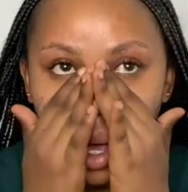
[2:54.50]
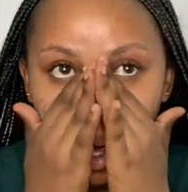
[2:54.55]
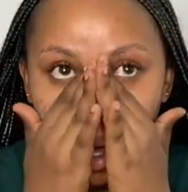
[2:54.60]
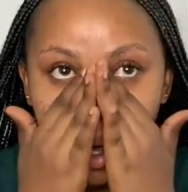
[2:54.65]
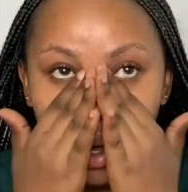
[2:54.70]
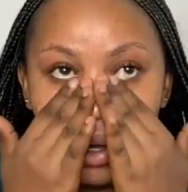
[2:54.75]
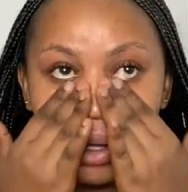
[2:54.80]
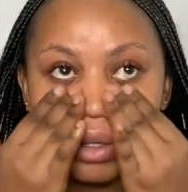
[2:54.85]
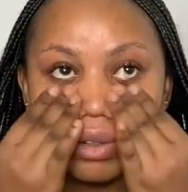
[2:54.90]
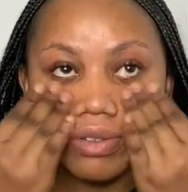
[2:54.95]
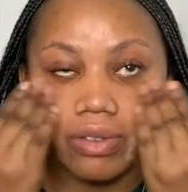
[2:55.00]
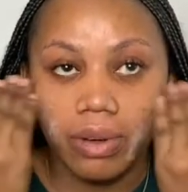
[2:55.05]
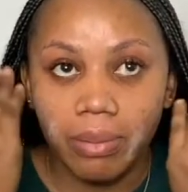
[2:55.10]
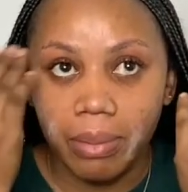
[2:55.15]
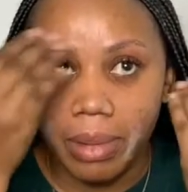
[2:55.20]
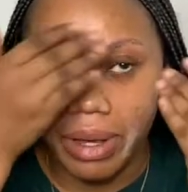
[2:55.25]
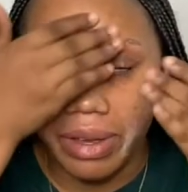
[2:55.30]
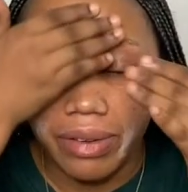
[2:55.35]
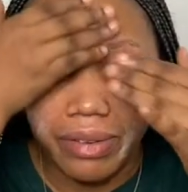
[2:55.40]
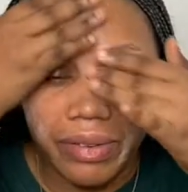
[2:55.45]
all over
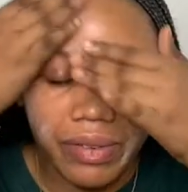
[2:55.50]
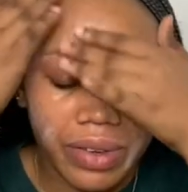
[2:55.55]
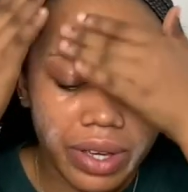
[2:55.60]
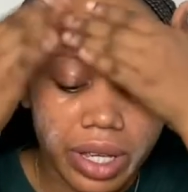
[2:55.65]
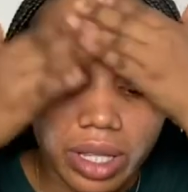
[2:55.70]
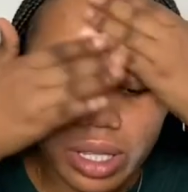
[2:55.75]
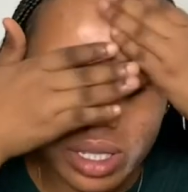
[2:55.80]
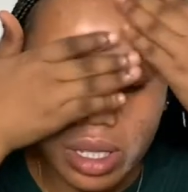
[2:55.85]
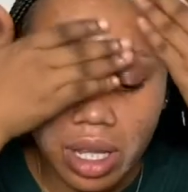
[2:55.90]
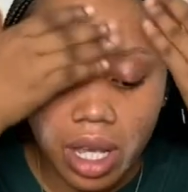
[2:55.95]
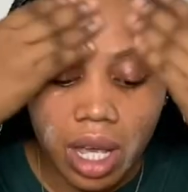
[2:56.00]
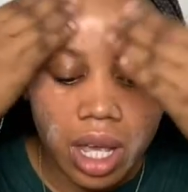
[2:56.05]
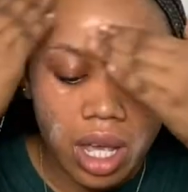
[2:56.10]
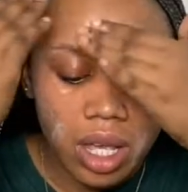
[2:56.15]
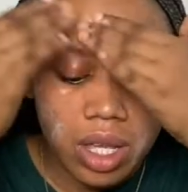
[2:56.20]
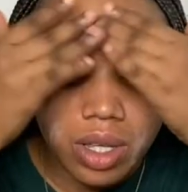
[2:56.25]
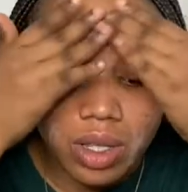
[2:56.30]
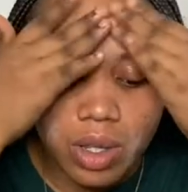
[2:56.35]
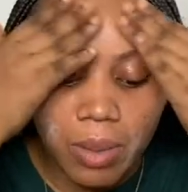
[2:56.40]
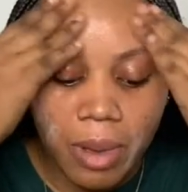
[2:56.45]
my face.
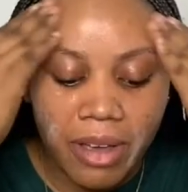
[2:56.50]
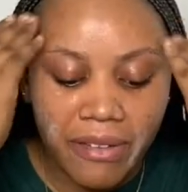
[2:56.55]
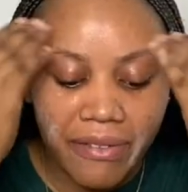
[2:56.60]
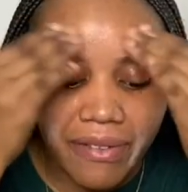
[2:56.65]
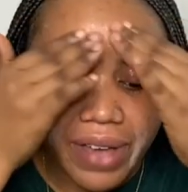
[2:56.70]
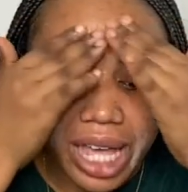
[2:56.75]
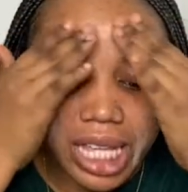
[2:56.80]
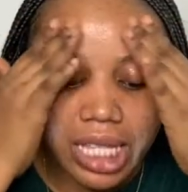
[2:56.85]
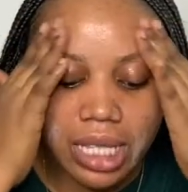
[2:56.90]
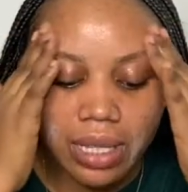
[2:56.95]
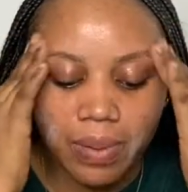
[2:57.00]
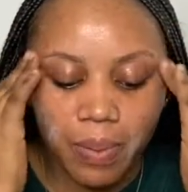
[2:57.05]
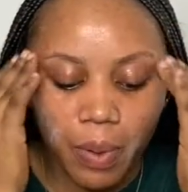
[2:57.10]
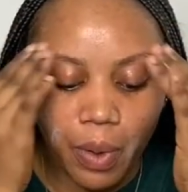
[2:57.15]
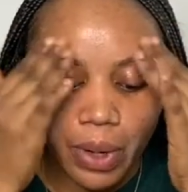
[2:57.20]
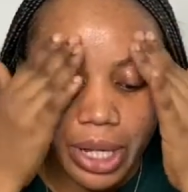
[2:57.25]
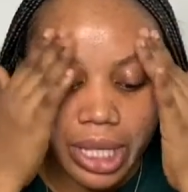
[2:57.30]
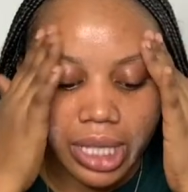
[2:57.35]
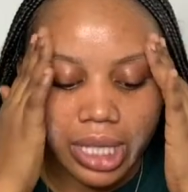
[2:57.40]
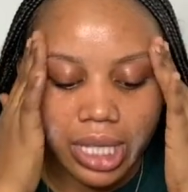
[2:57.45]
So my first
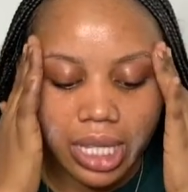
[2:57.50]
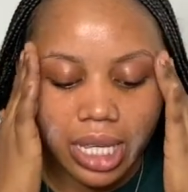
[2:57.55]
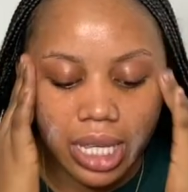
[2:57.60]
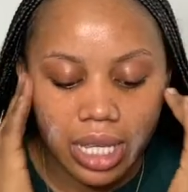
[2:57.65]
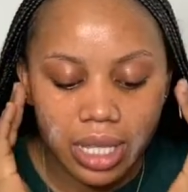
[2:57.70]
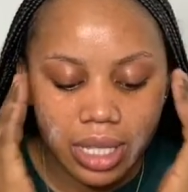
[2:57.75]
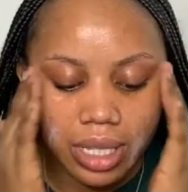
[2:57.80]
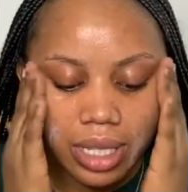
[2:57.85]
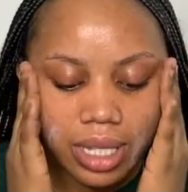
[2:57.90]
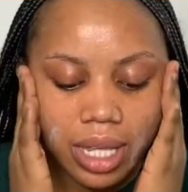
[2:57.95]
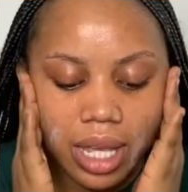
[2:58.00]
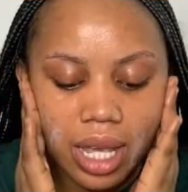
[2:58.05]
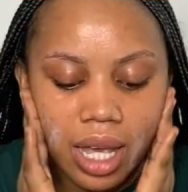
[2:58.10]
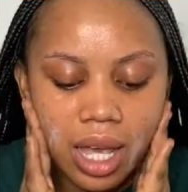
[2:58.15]
point is